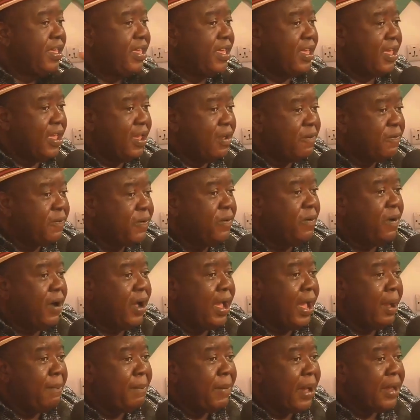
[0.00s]
If you are
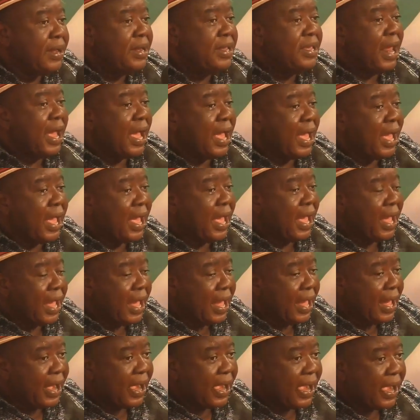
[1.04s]
ever in
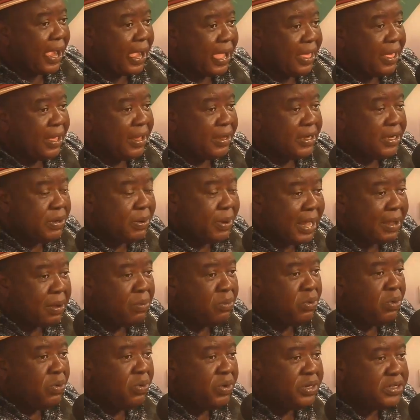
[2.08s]
nyina, you are
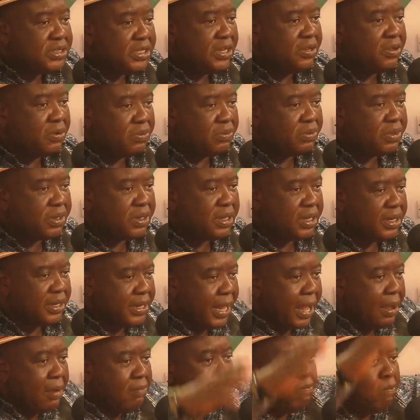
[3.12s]
coming to see you.
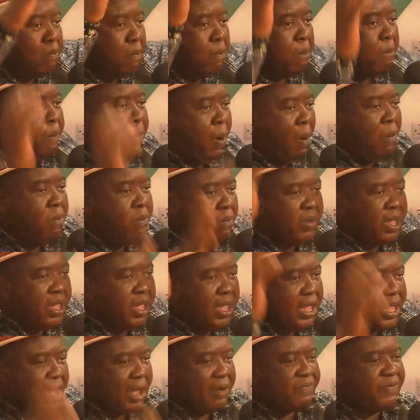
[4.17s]
Then boom,
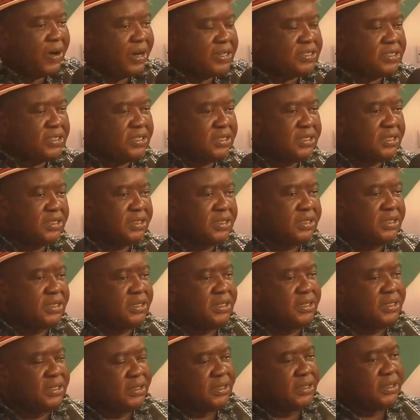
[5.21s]
AFRC.
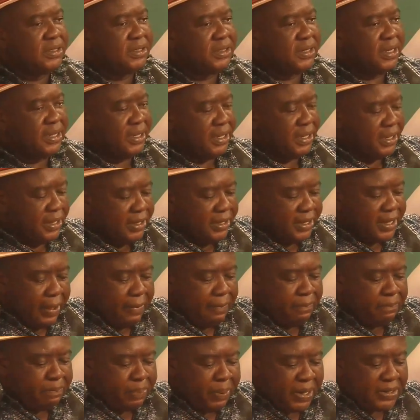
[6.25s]
The
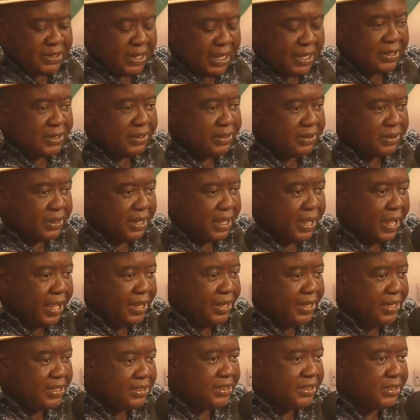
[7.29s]
present
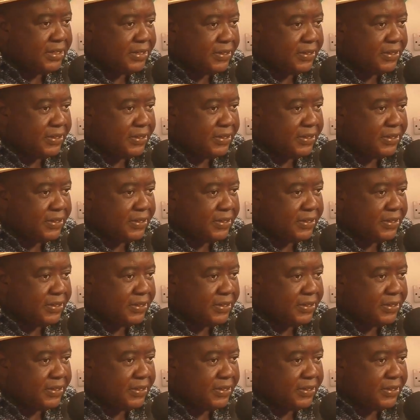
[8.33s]
NDC.